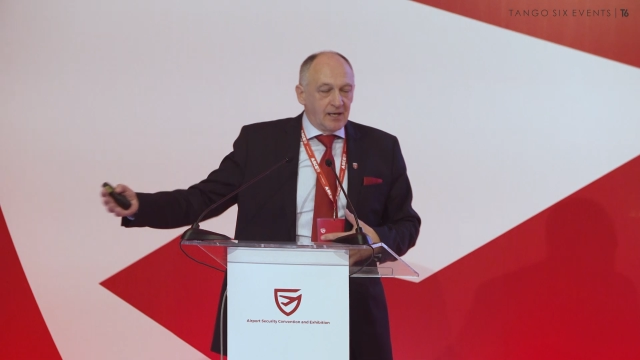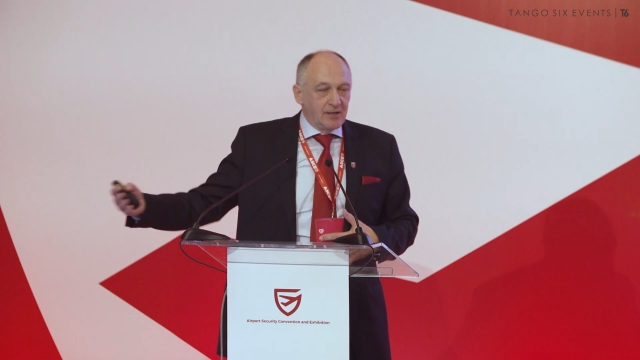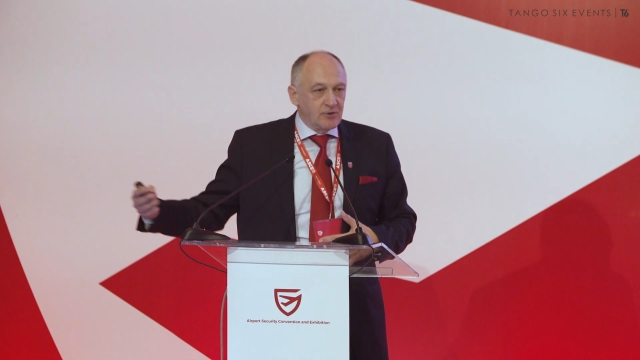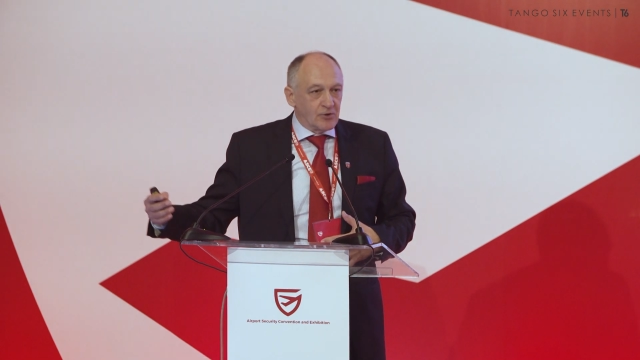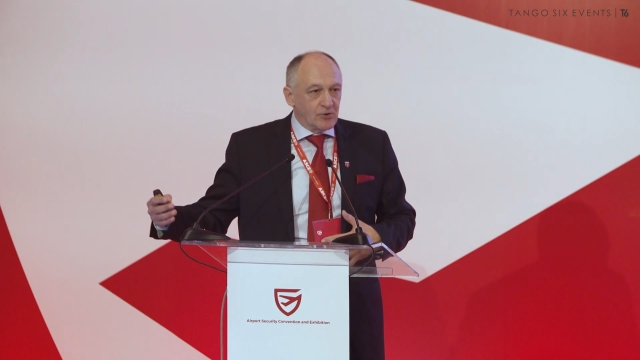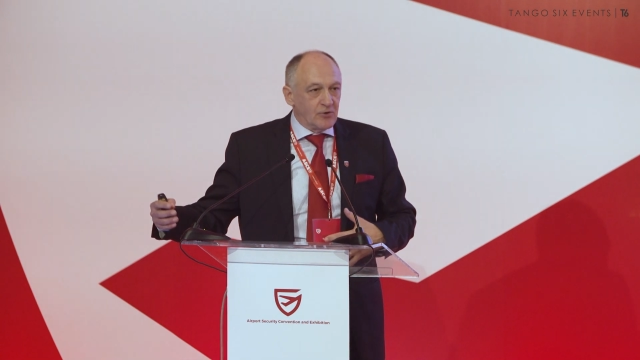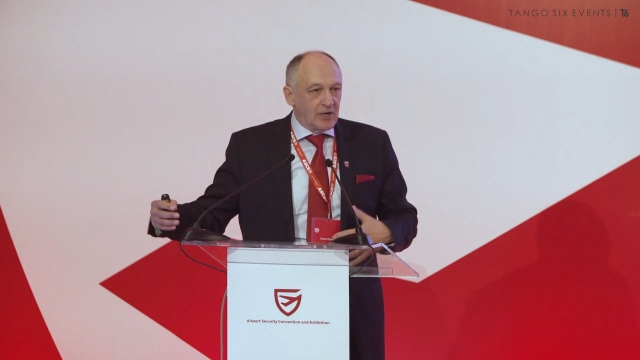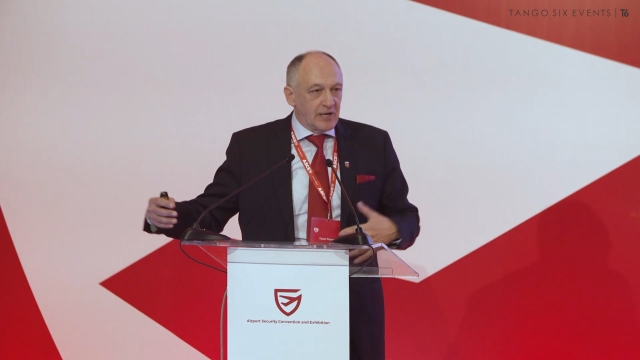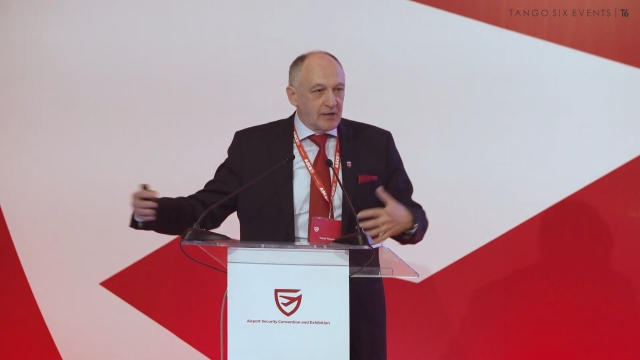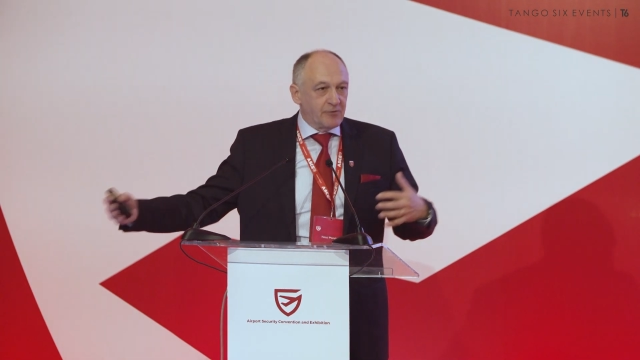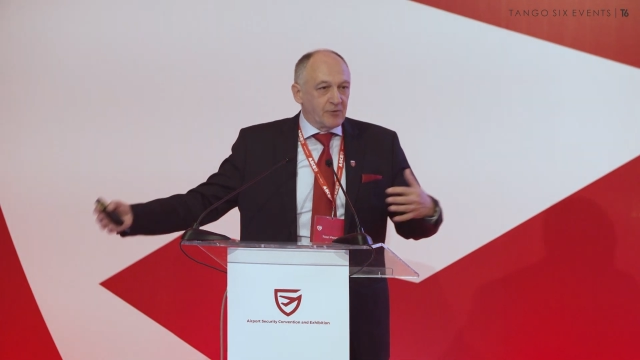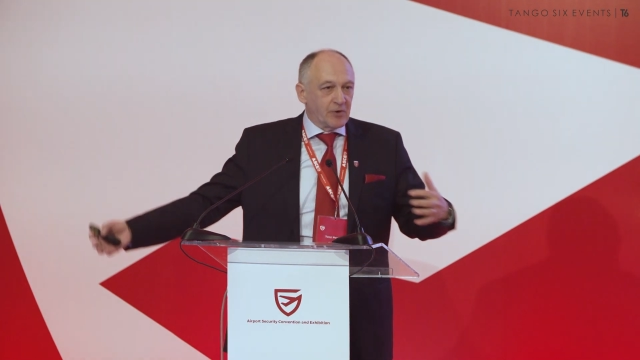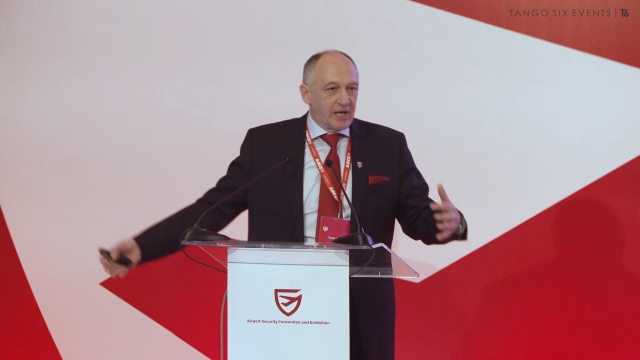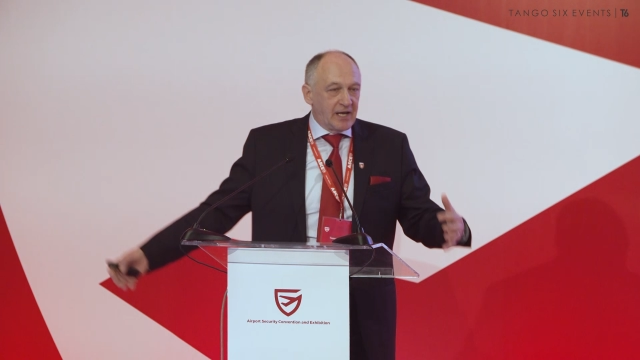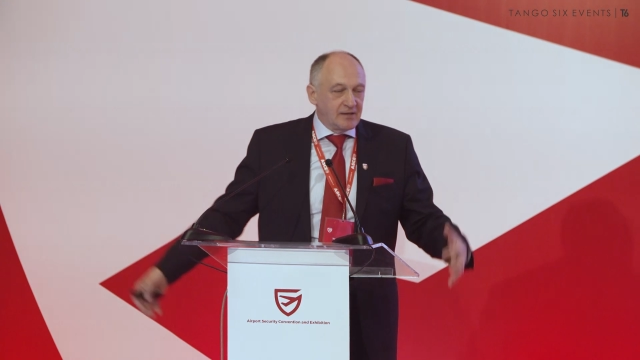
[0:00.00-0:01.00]
and your colleague
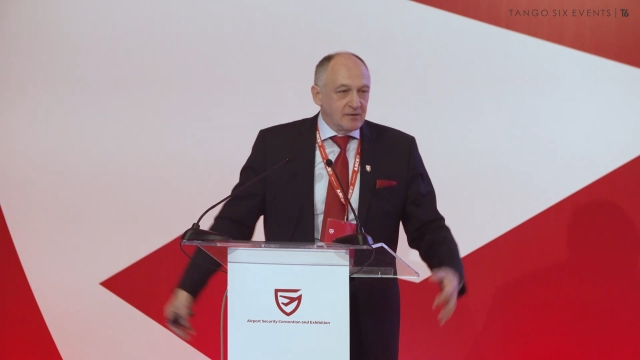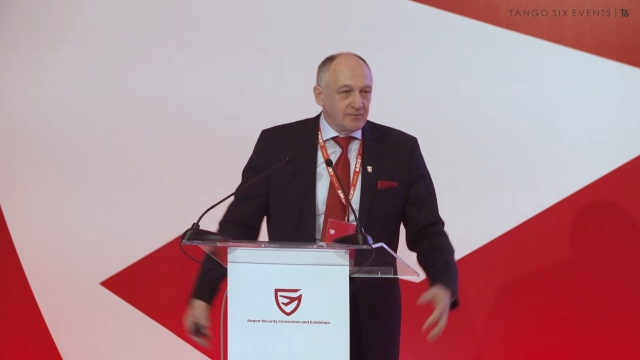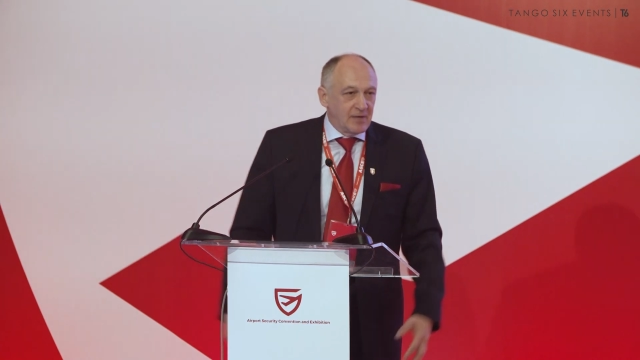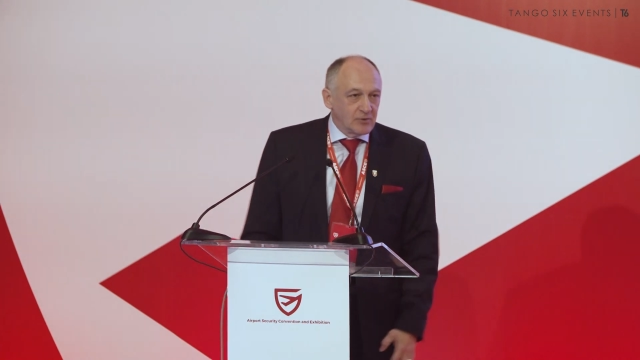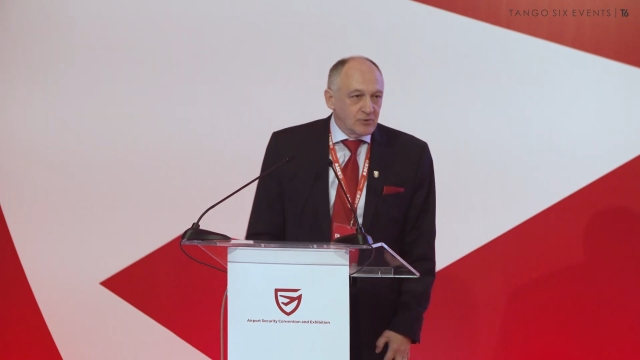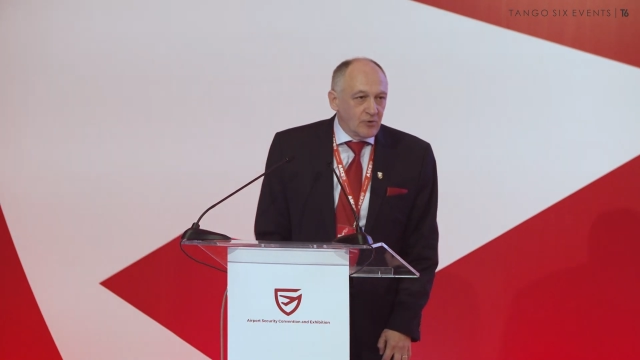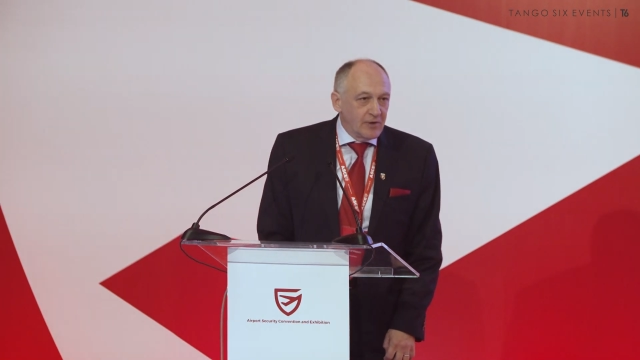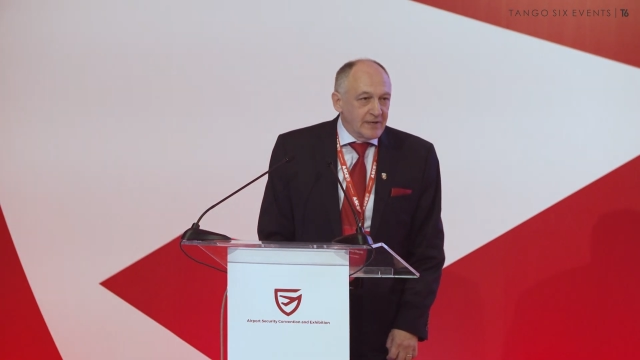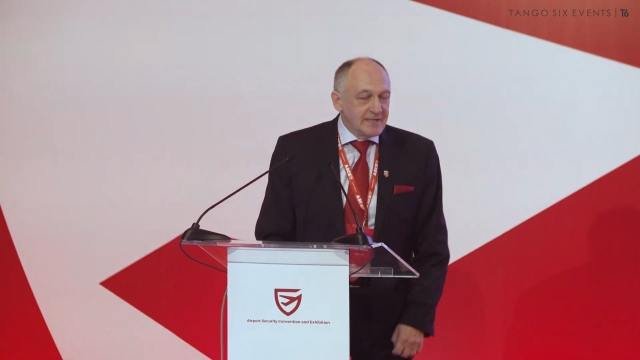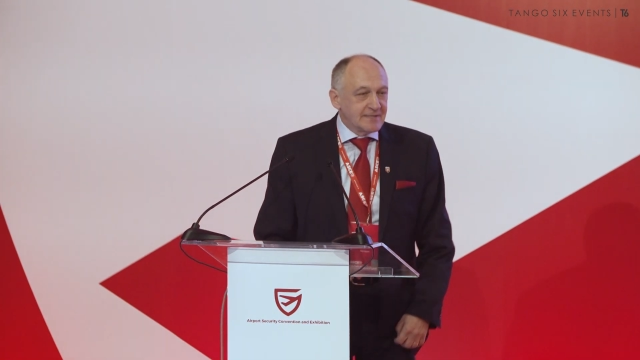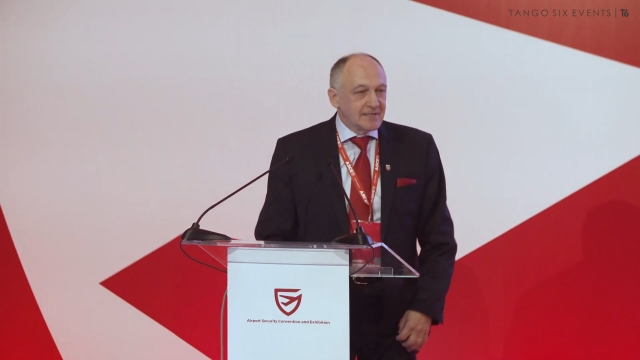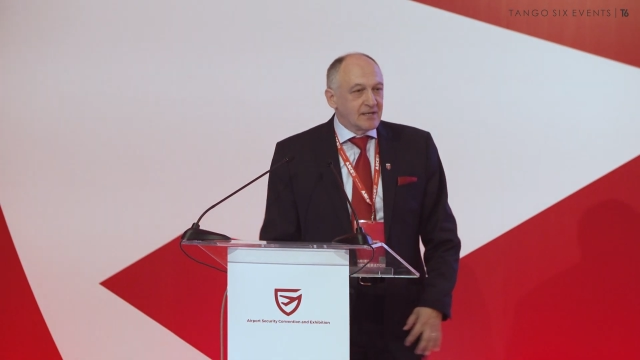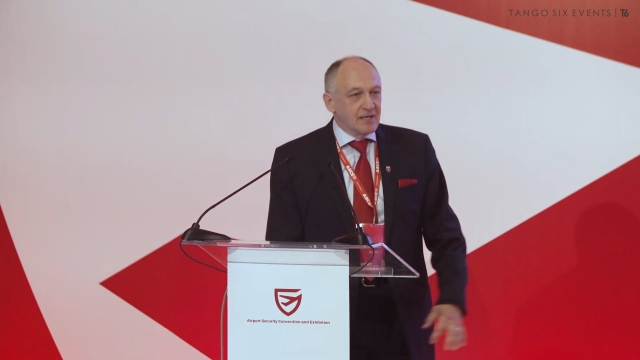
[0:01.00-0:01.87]
forget about coins,